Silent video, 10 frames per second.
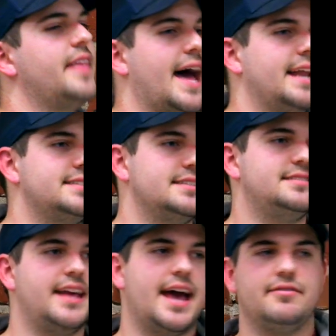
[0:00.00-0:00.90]
That is a
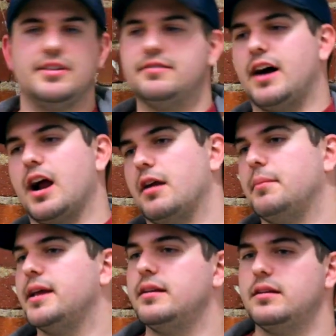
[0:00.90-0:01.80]
dev
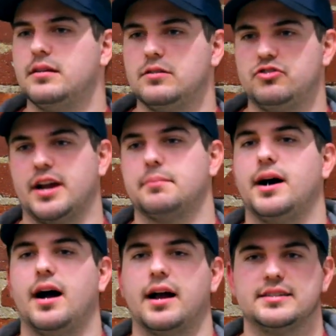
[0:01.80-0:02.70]
environment
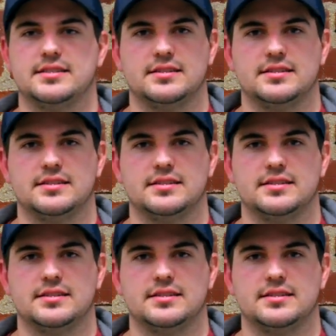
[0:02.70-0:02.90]
checkbox.